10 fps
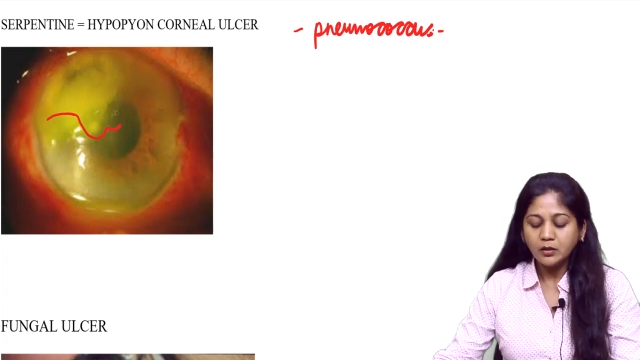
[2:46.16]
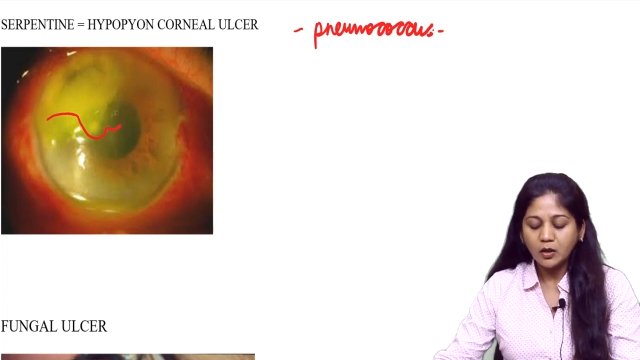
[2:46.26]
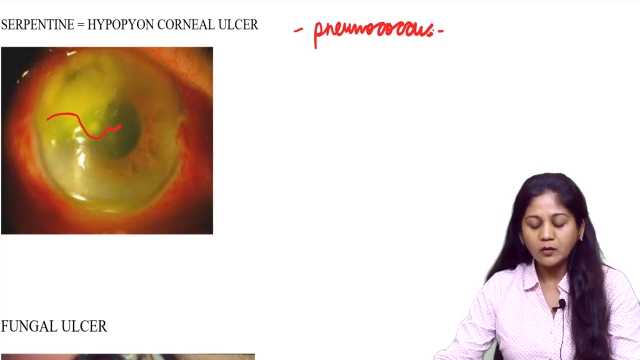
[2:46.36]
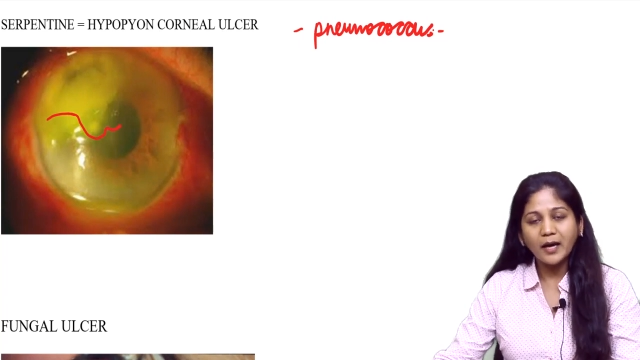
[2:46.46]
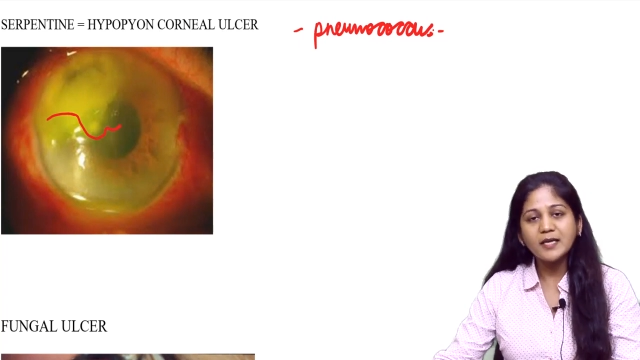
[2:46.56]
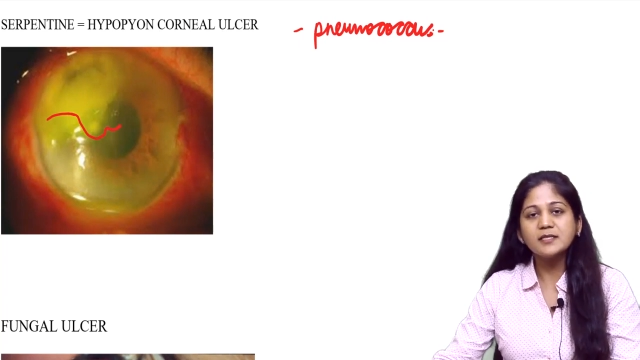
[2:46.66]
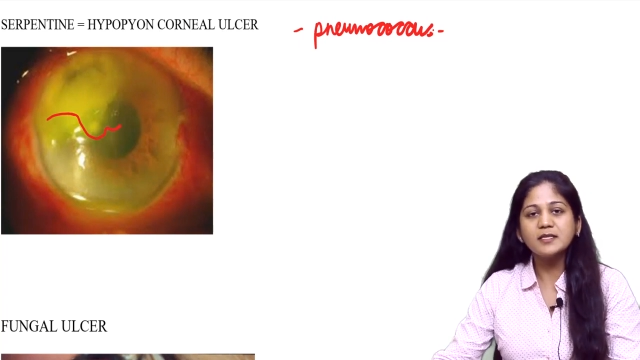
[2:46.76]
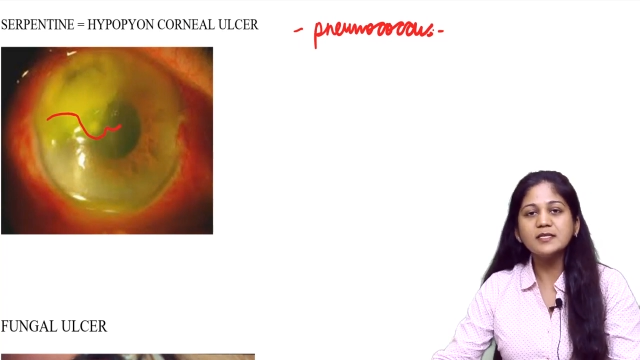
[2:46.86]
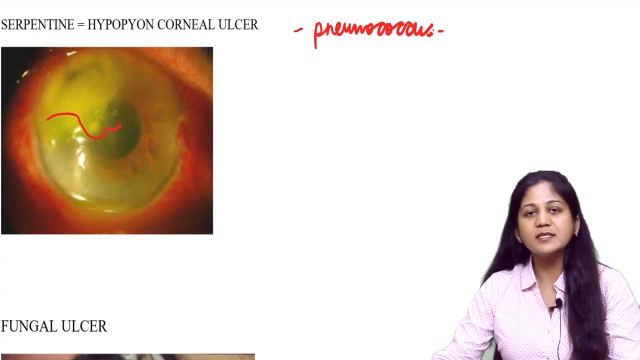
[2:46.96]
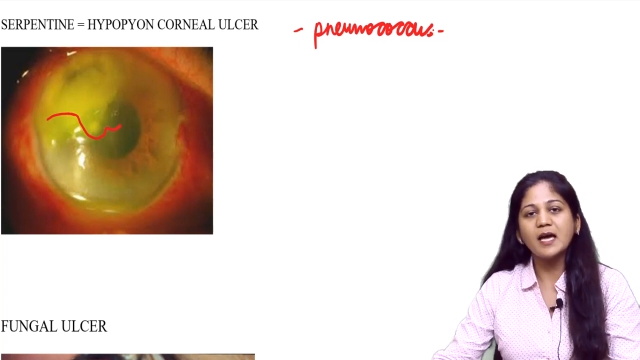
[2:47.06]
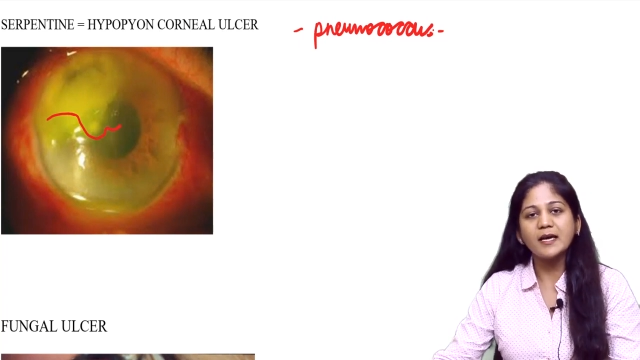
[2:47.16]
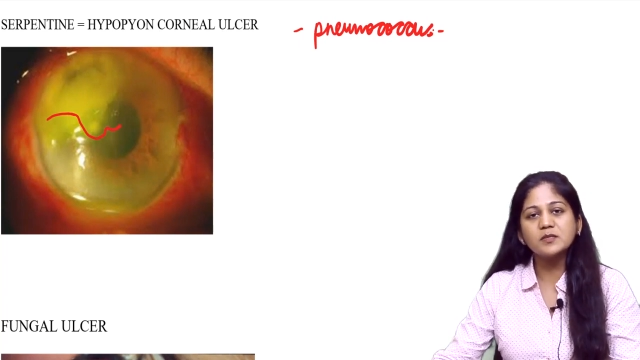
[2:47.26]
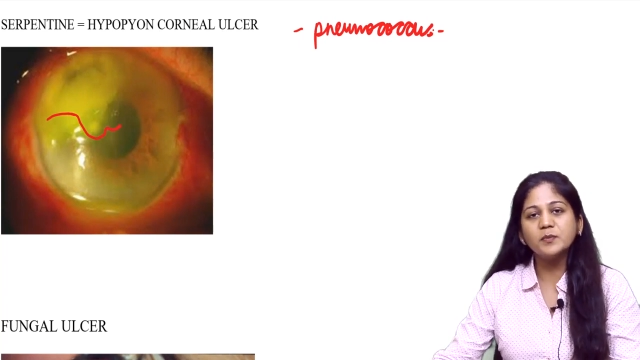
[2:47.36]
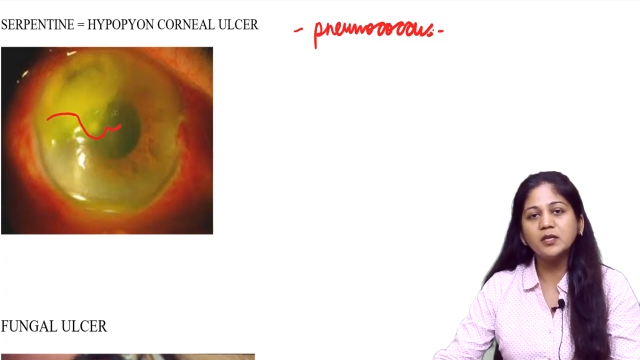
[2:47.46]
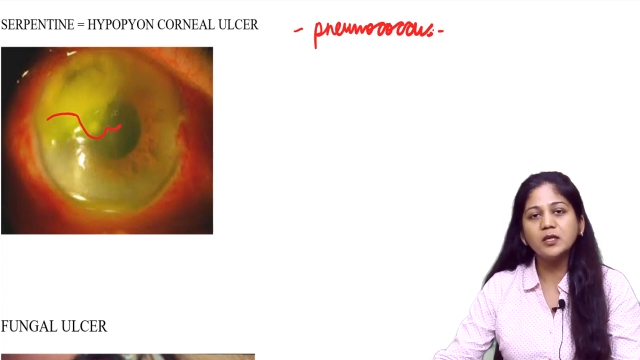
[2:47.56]
Now guys, this
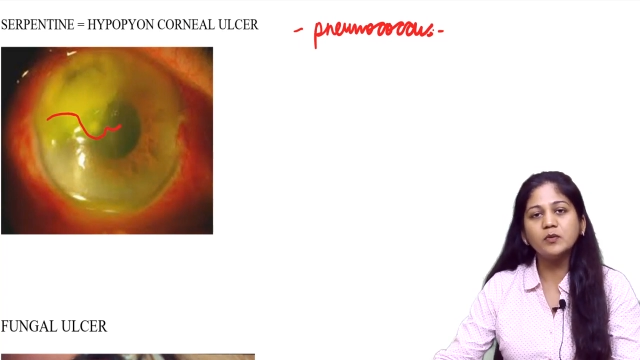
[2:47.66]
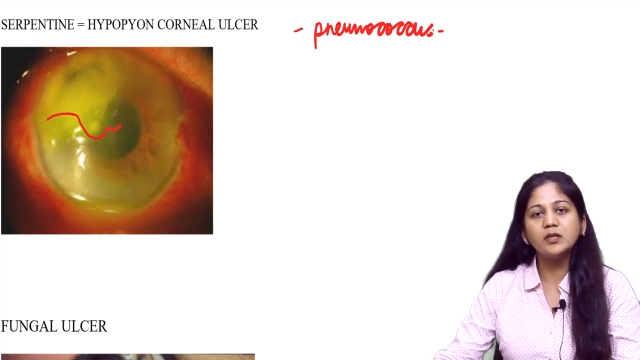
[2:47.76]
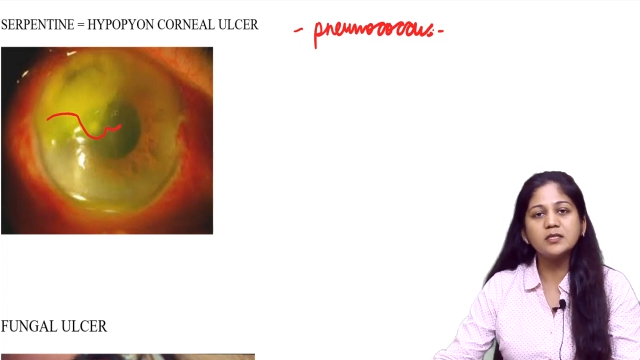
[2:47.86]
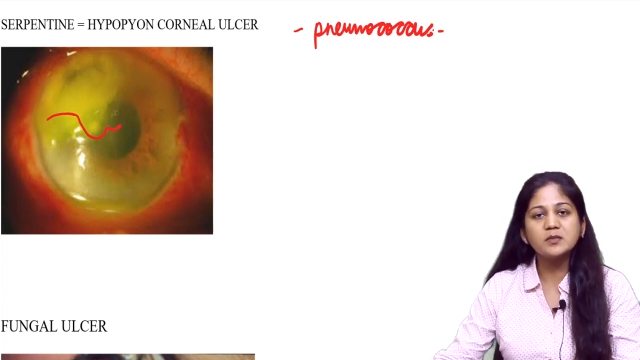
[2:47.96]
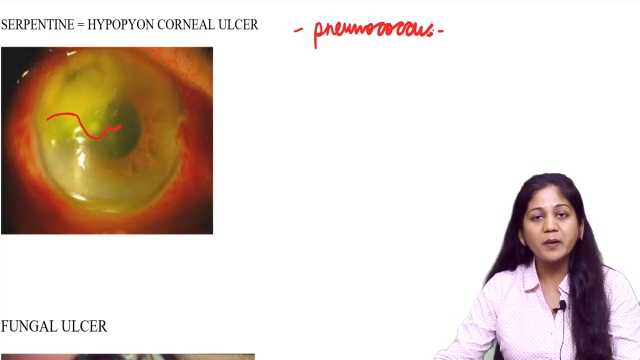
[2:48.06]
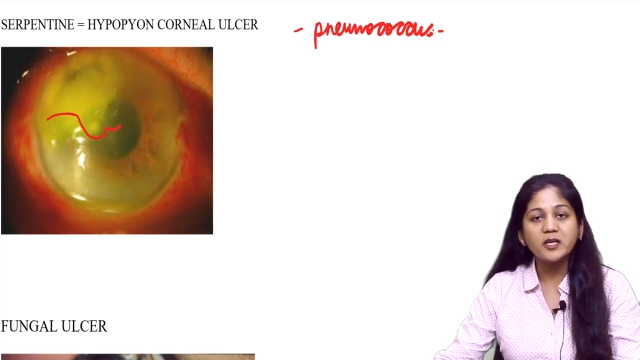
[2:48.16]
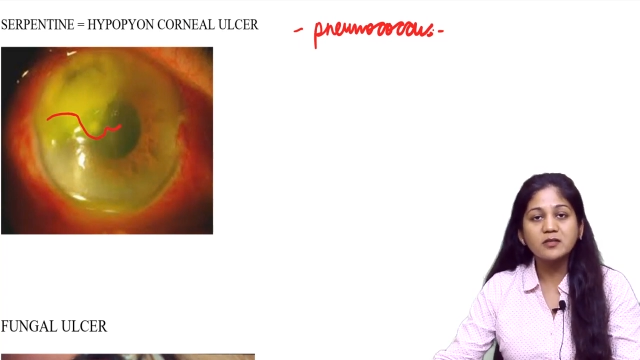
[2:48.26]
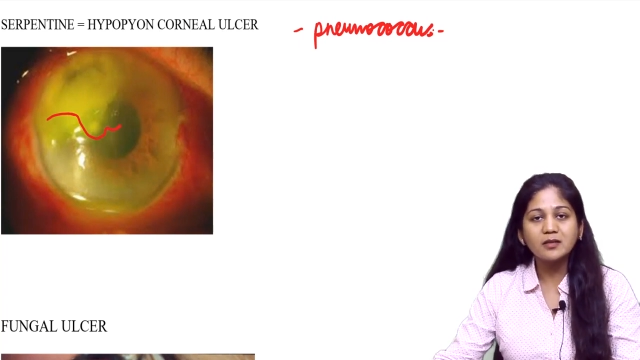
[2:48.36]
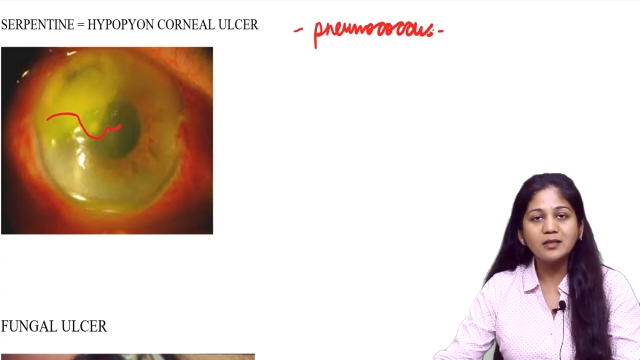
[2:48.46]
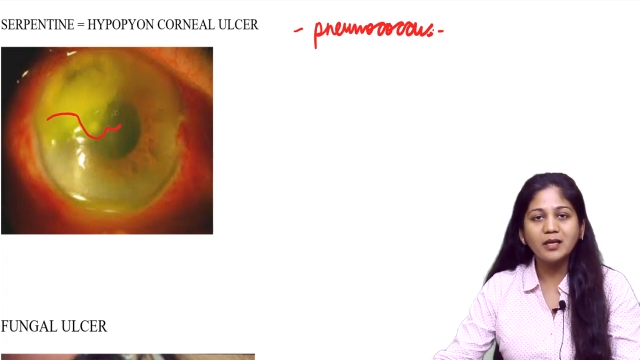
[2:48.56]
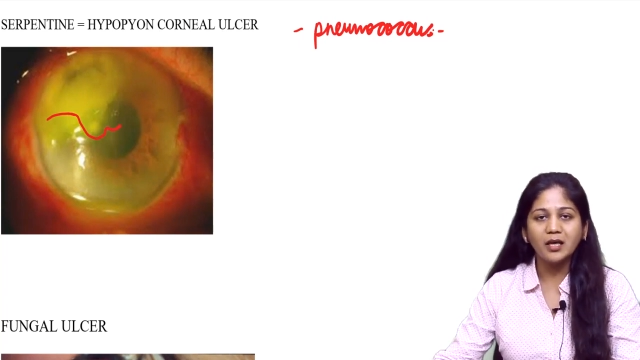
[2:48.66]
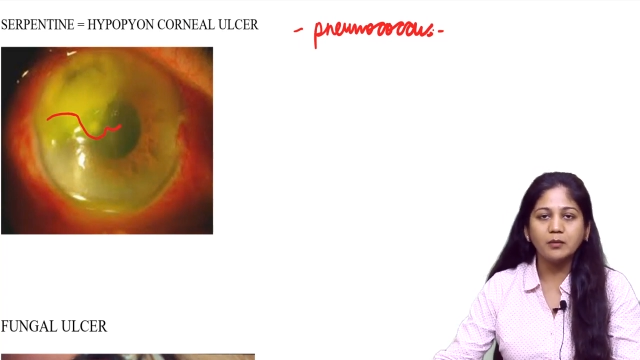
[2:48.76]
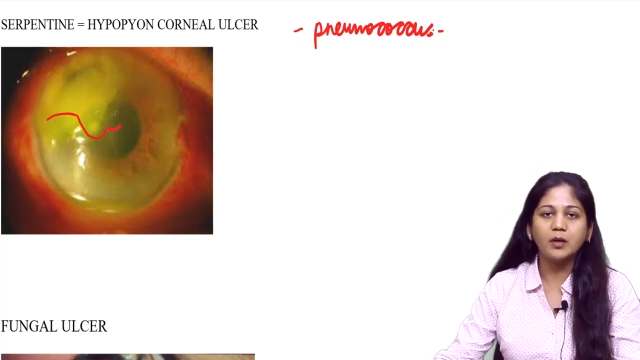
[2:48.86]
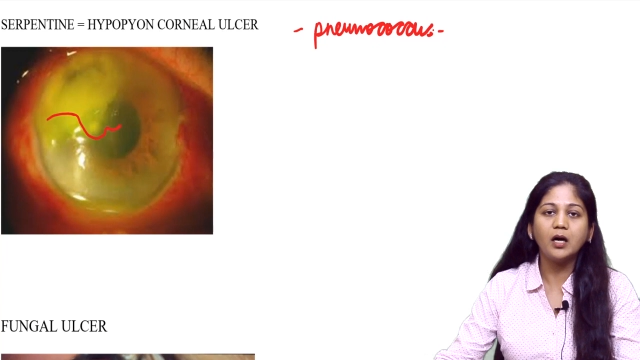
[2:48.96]
has been given a special name,